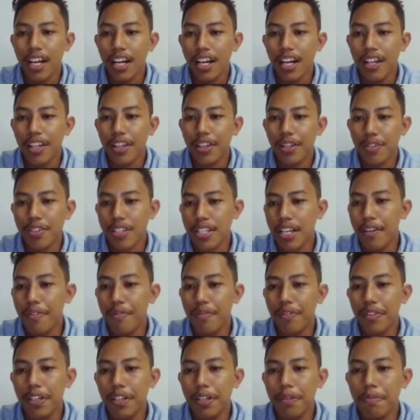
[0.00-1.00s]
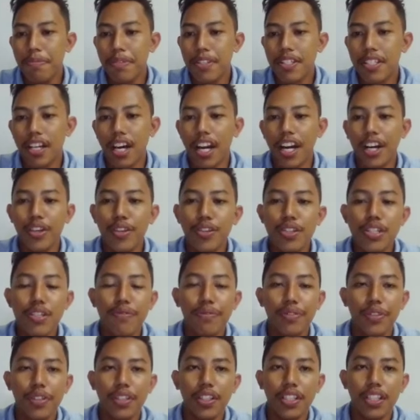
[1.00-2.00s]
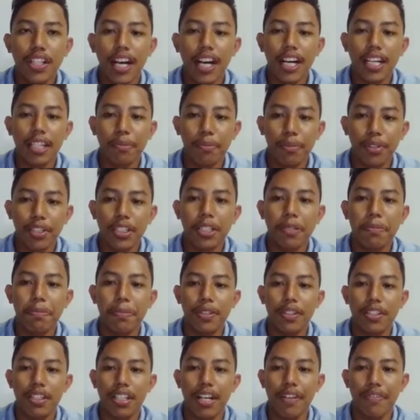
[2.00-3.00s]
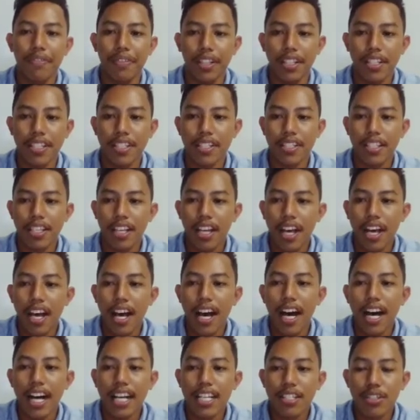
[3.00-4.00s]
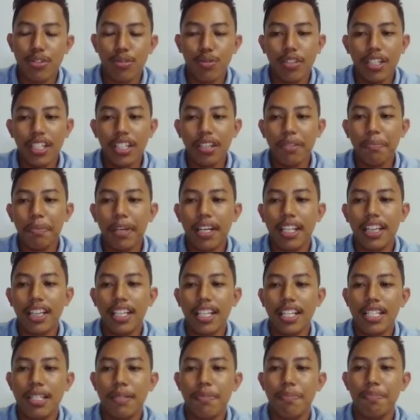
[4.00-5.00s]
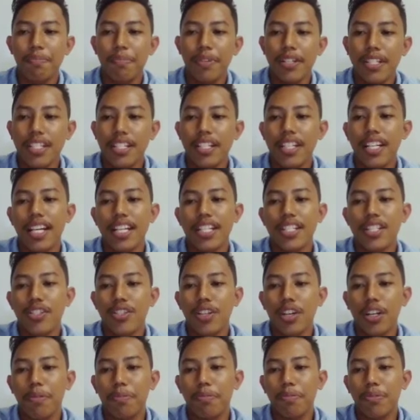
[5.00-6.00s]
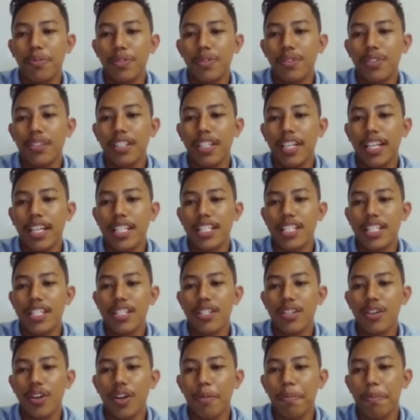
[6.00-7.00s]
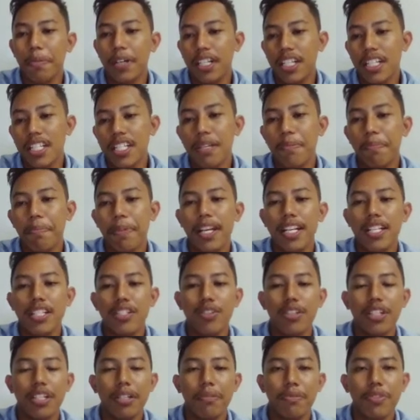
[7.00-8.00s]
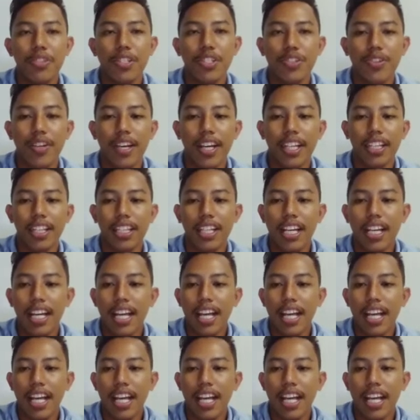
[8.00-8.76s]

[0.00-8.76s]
though some verbs are useful at multiple levels. A student might list precedents or routines or participates to demonstrate